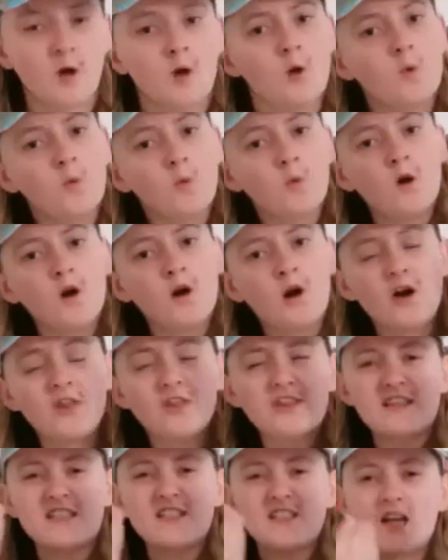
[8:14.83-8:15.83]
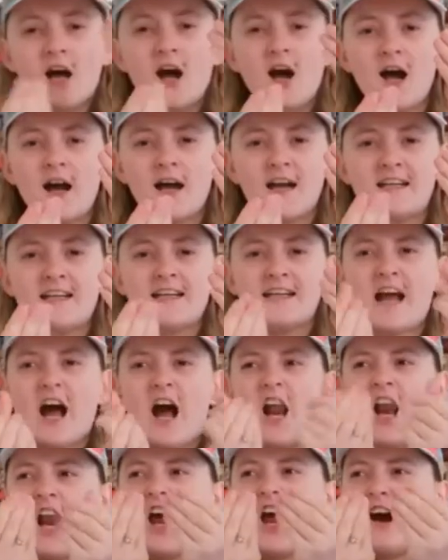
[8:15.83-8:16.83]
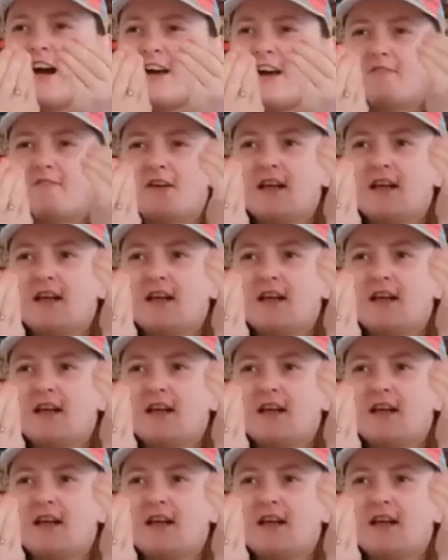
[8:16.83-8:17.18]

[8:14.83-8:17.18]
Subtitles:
I think that best tells you the most